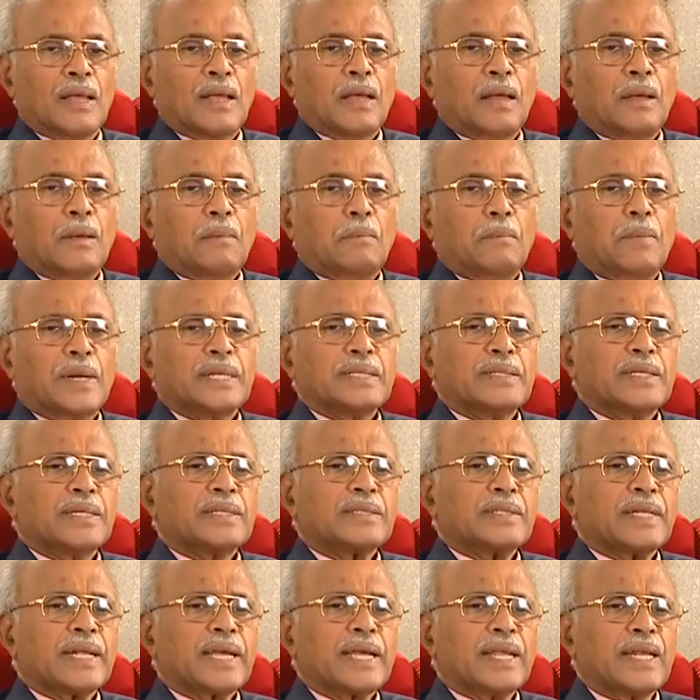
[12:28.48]
But the
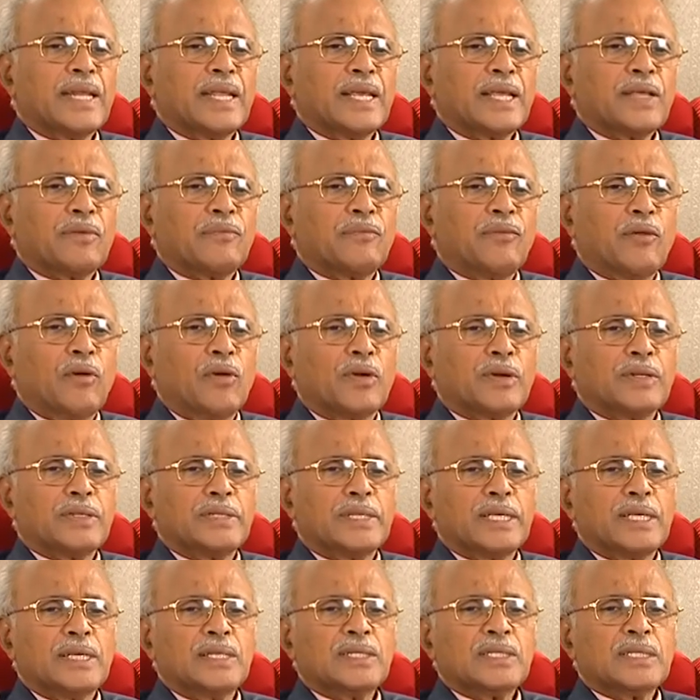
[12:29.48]
technique for
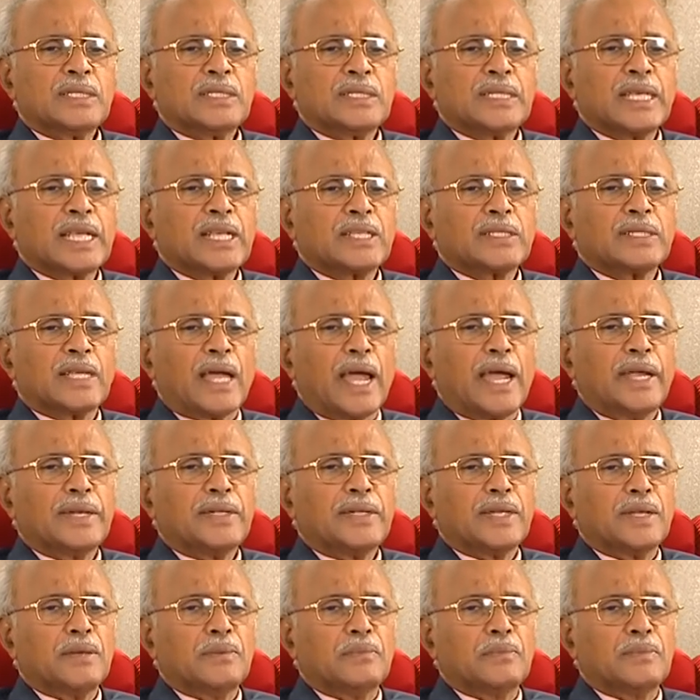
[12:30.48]
these 6
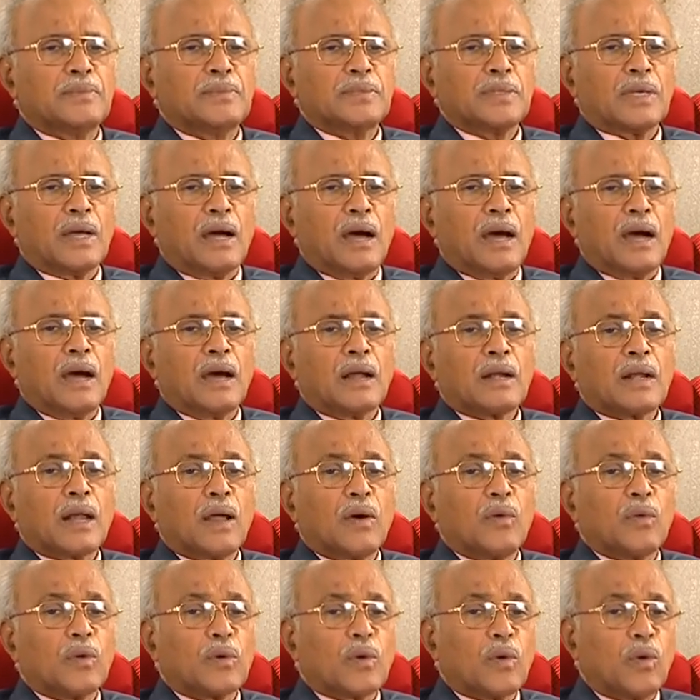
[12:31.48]
items are
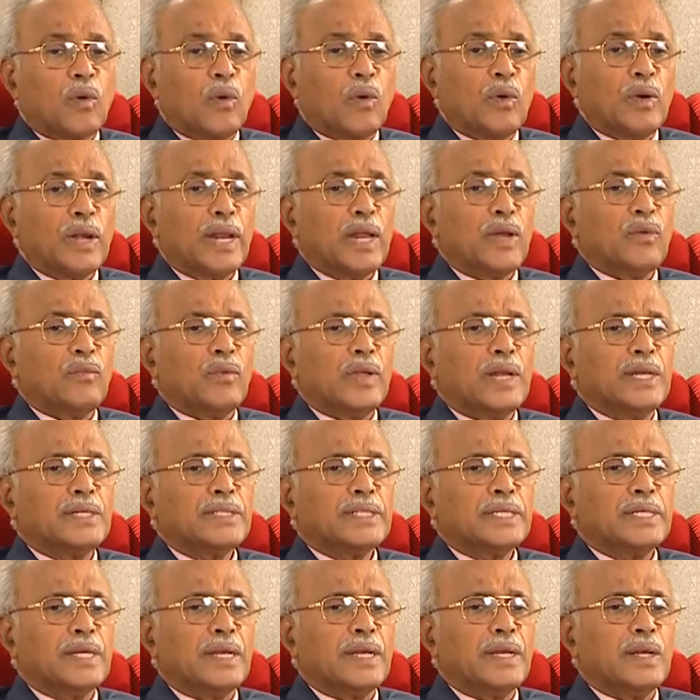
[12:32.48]
our own
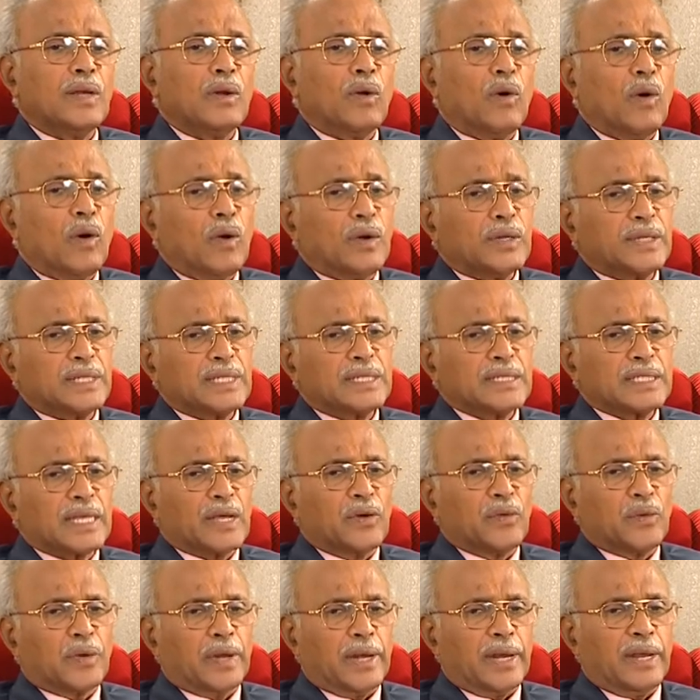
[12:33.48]
invention or
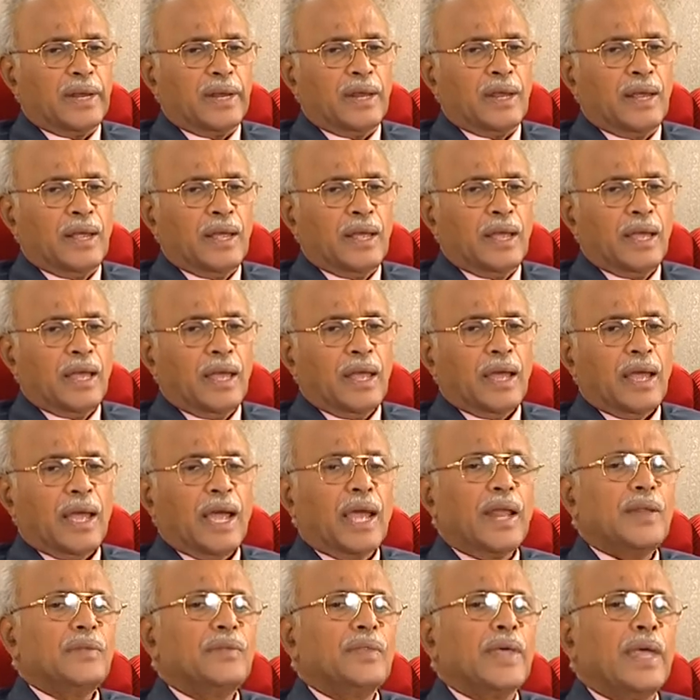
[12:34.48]
discovery,
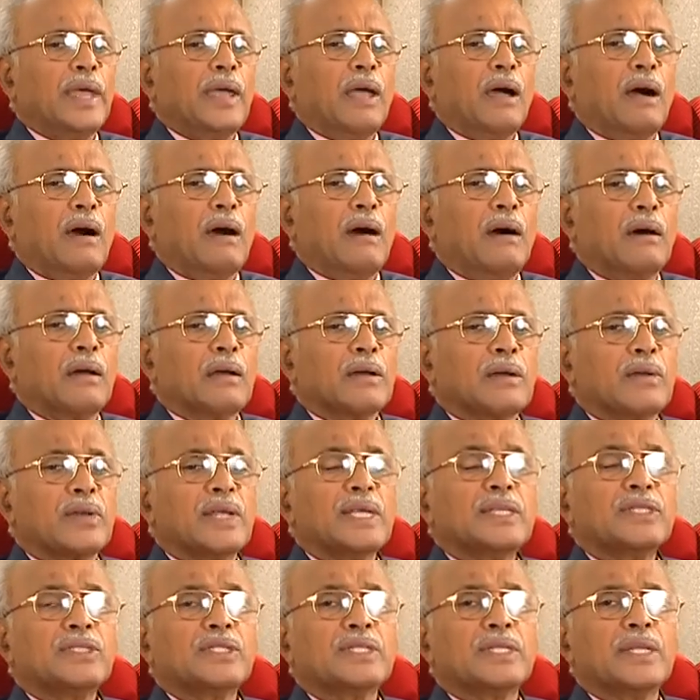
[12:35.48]
and they are
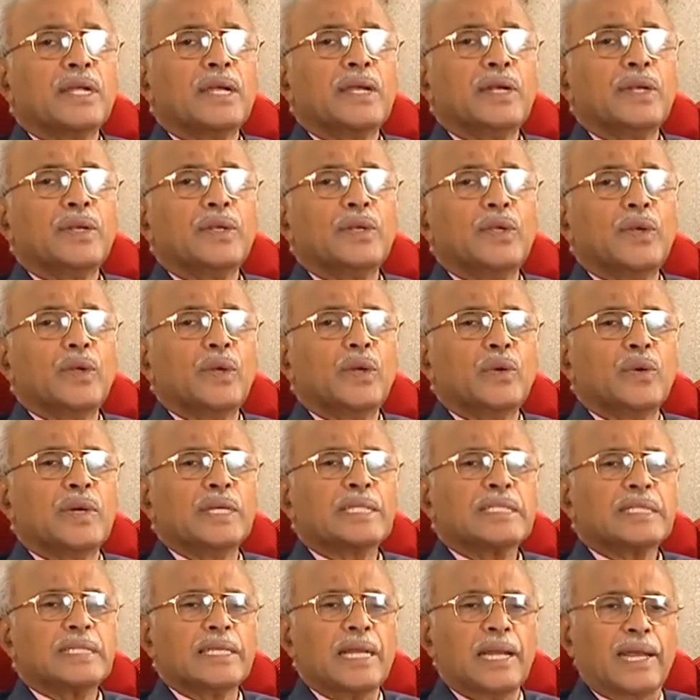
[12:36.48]
registered
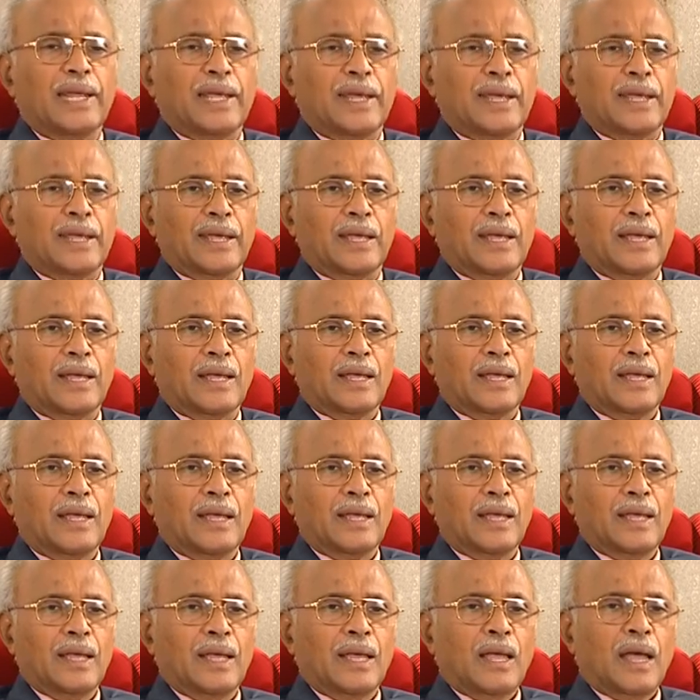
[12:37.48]
universally.
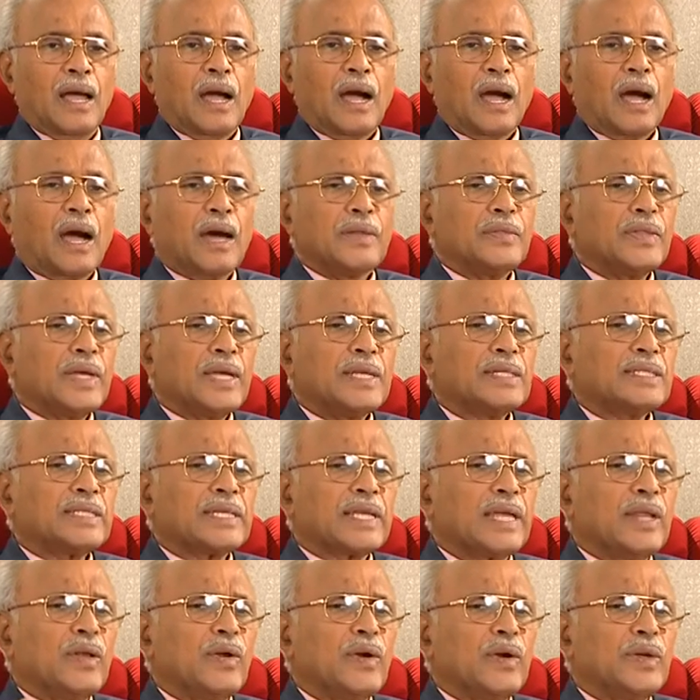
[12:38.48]
Others
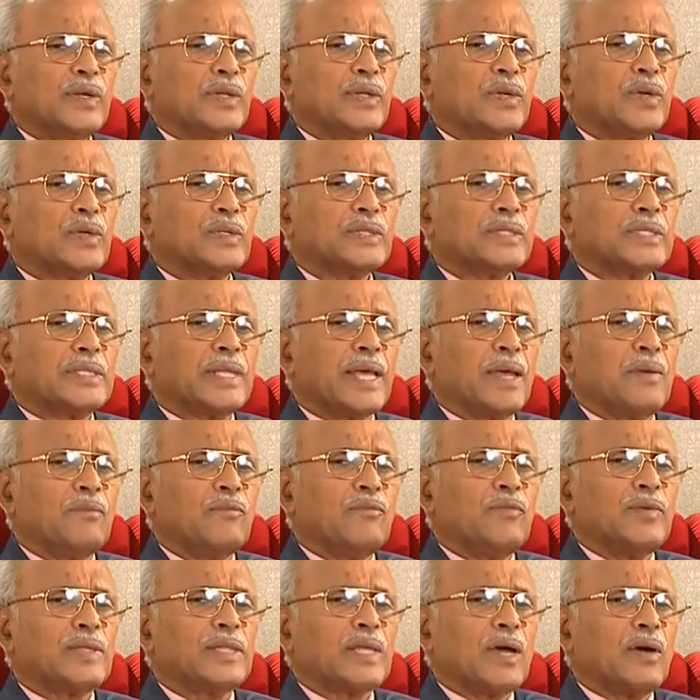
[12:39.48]
cannot use them
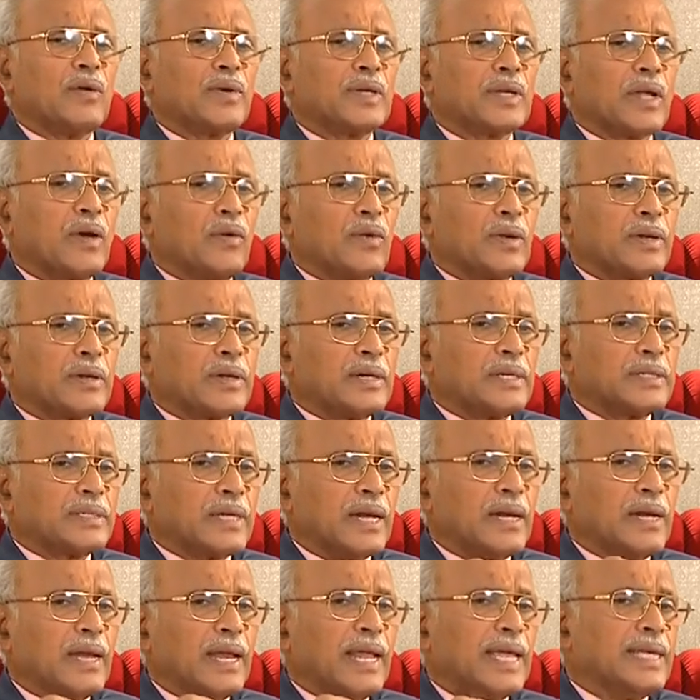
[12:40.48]
without our
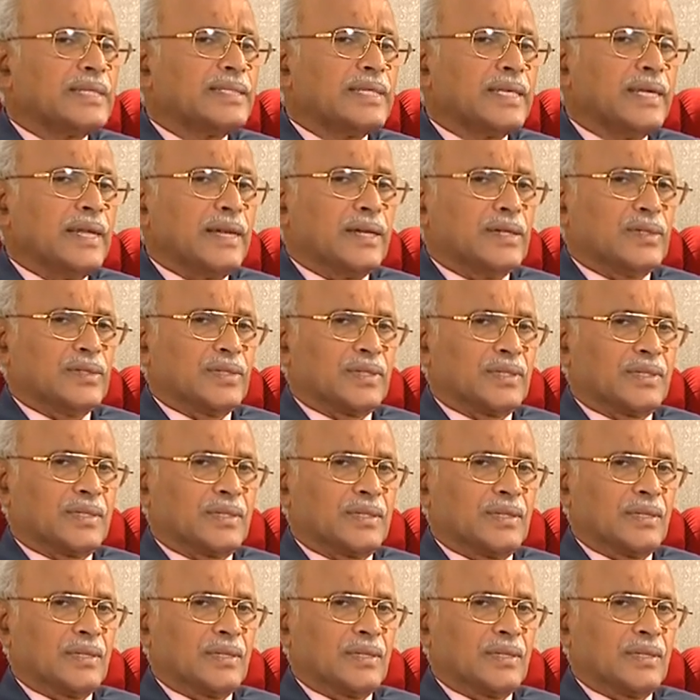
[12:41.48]
written license.